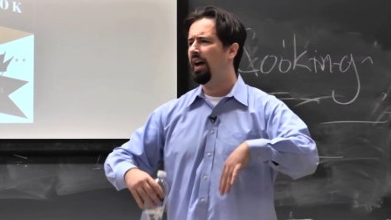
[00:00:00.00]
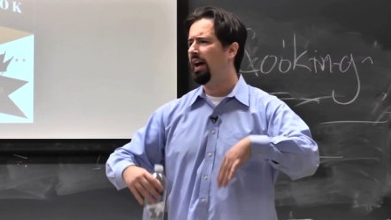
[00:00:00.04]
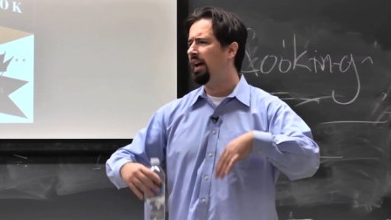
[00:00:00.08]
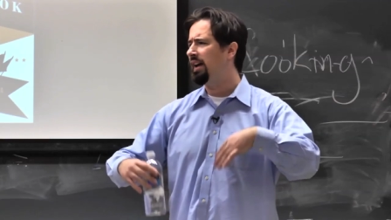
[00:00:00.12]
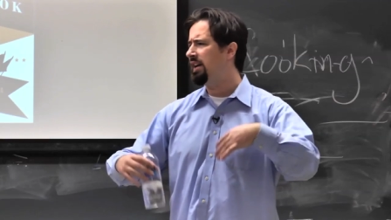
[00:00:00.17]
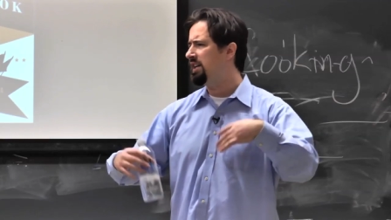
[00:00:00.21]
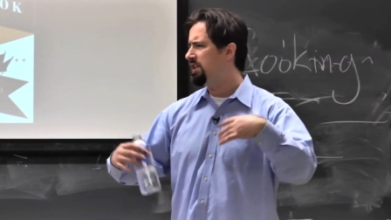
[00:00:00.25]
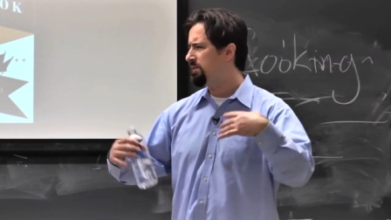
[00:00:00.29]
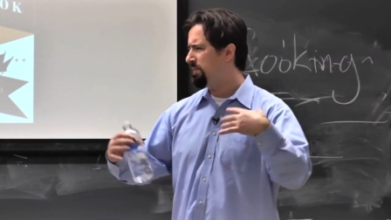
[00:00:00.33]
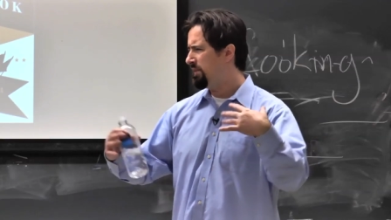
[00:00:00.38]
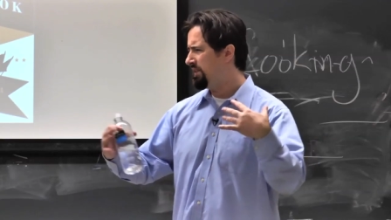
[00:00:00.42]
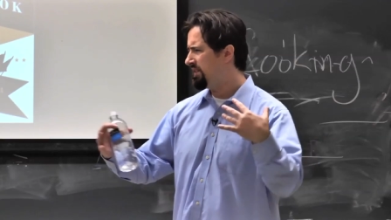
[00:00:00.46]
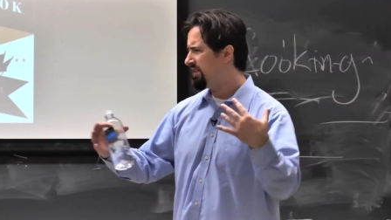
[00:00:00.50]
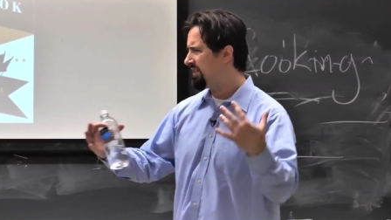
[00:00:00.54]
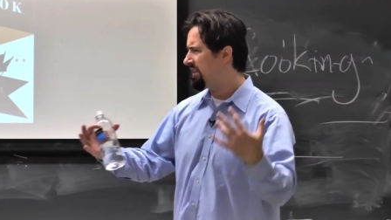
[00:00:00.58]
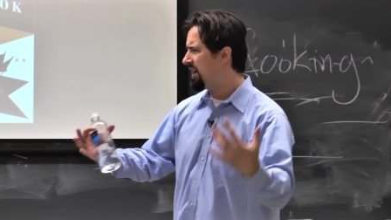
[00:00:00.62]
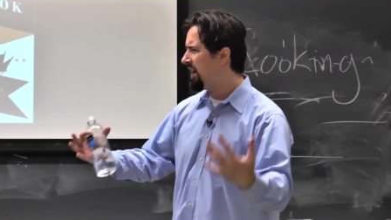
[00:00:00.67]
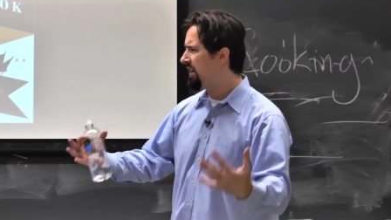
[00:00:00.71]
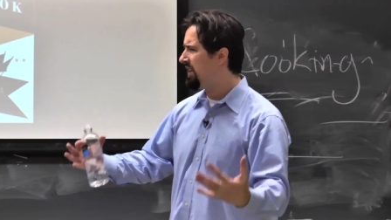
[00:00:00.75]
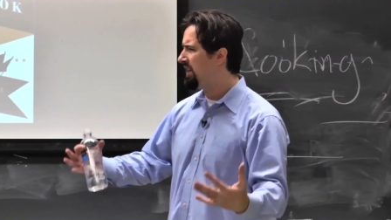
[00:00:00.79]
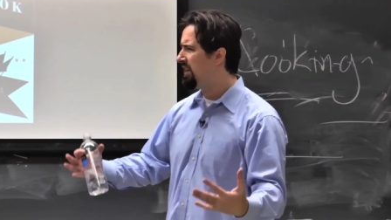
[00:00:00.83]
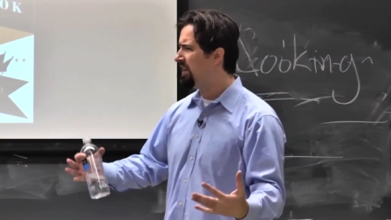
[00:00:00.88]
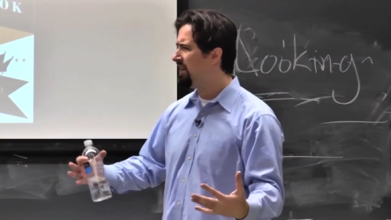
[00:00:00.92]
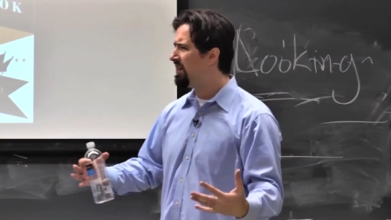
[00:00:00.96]
Uh, he's been
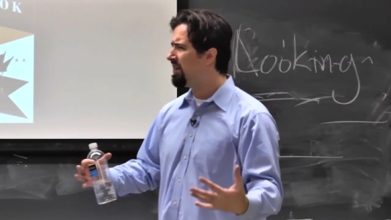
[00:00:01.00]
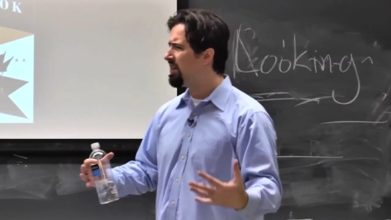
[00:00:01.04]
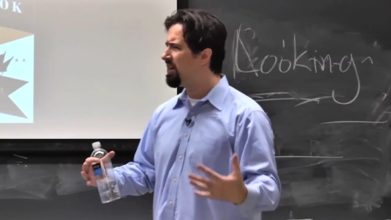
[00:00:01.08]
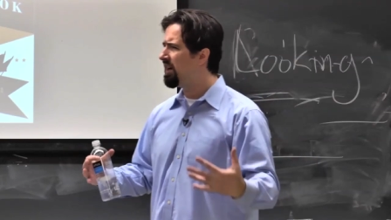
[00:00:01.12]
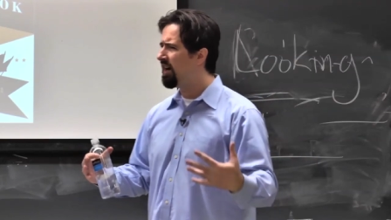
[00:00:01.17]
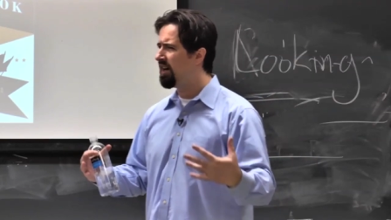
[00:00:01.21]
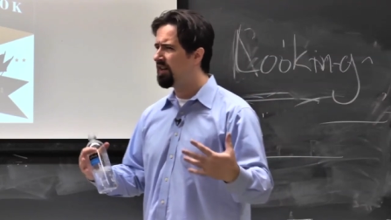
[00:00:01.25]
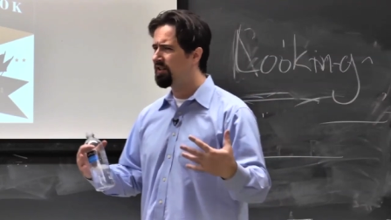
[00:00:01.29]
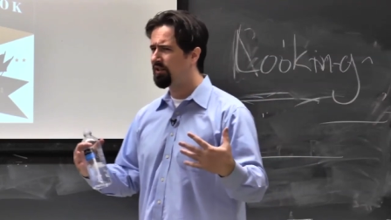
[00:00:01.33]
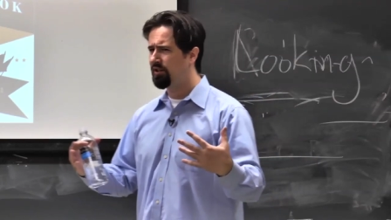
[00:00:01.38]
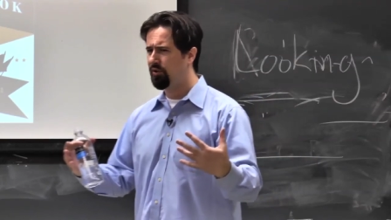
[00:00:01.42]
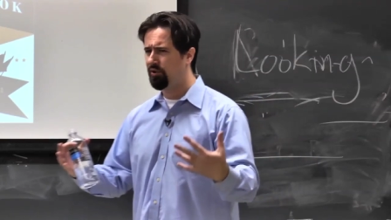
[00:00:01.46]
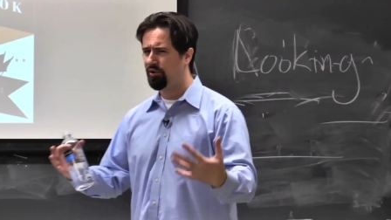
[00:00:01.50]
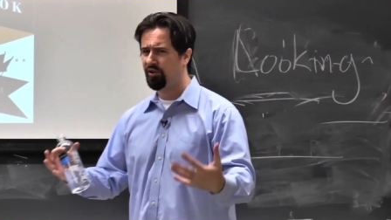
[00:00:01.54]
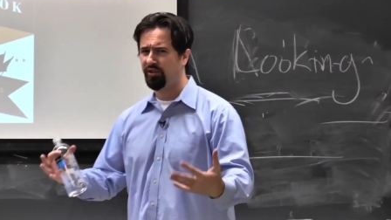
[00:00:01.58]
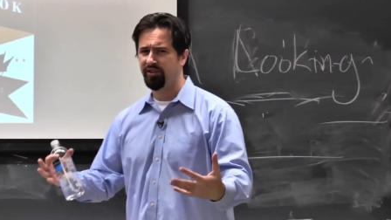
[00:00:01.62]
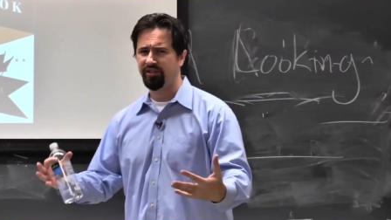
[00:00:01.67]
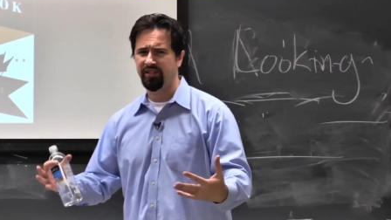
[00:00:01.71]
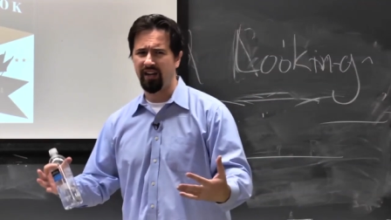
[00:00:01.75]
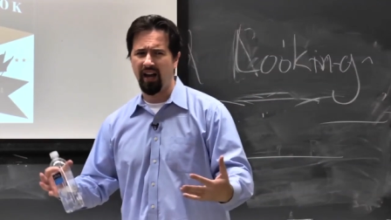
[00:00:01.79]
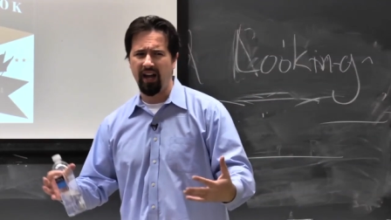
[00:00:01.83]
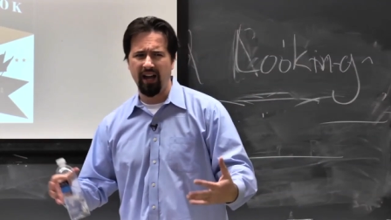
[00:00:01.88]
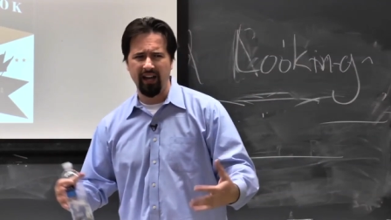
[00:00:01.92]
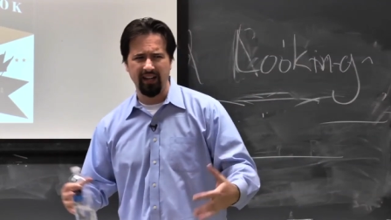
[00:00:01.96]
studying uh, social
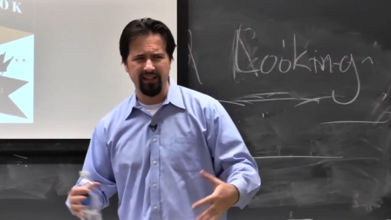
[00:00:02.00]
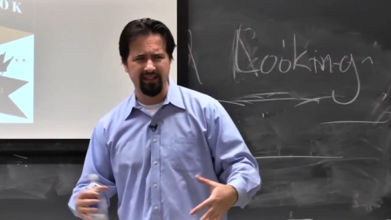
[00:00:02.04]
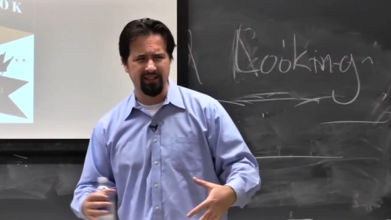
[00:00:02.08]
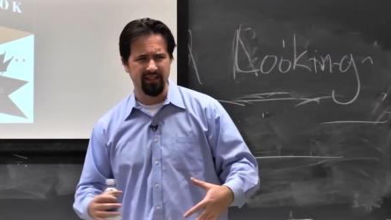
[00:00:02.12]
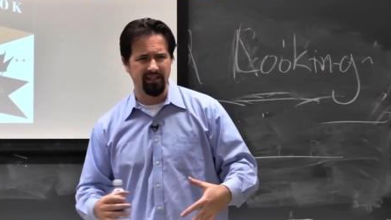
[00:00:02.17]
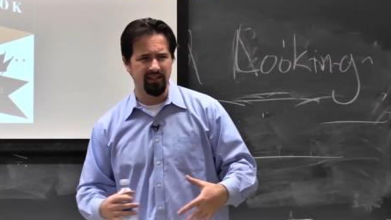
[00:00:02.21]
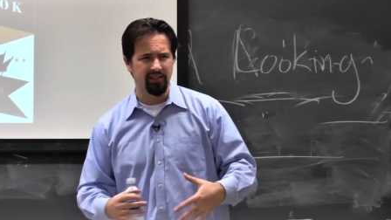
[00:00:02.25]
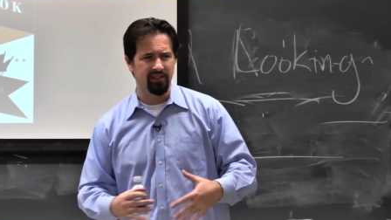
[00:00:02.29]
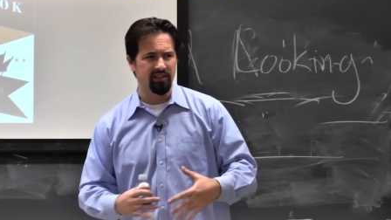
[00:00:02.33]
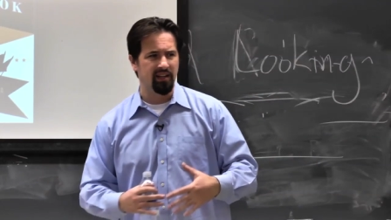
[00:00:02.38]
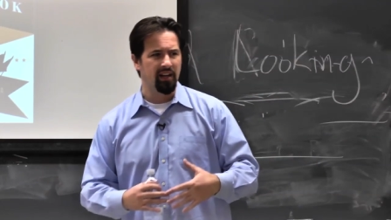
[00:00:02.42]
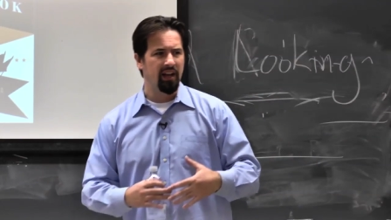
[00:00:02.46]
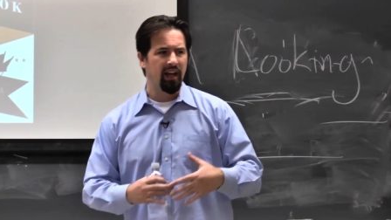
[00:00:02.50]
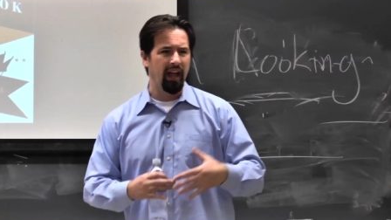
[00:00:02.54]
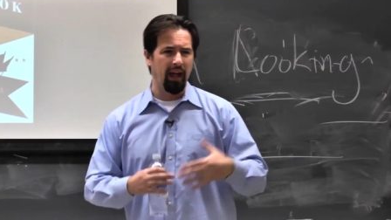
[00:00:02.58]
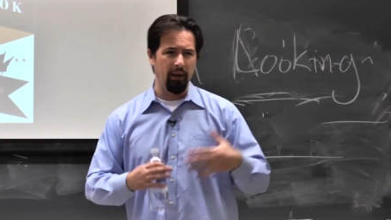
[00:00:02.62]
sciences